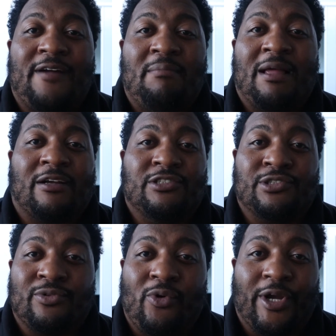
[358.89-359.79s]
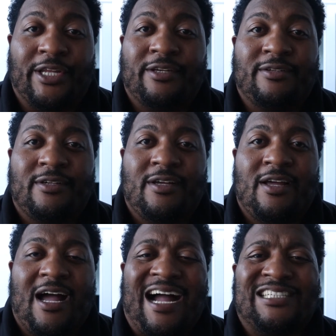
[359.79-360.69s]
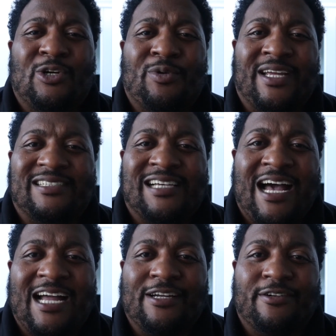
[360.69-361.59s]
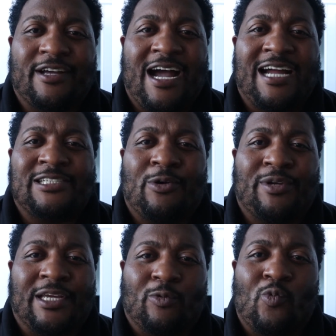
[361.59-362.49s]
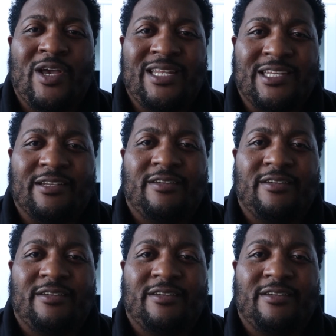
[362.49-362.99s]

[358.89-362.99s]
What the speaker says: I'm like a droid. I don't get tired. I don't get winded.